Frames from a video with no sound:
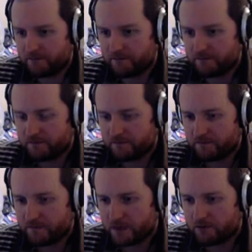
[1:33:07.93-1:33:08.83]
um,
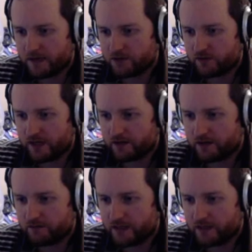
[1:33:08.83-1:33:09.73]
the Quran's right. You have
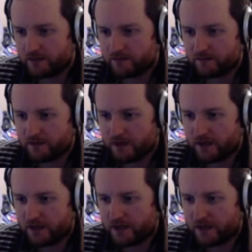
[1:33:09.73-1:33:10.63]
got to read it.
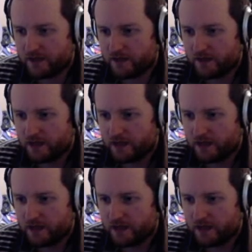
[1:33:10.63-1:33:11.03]
And uh,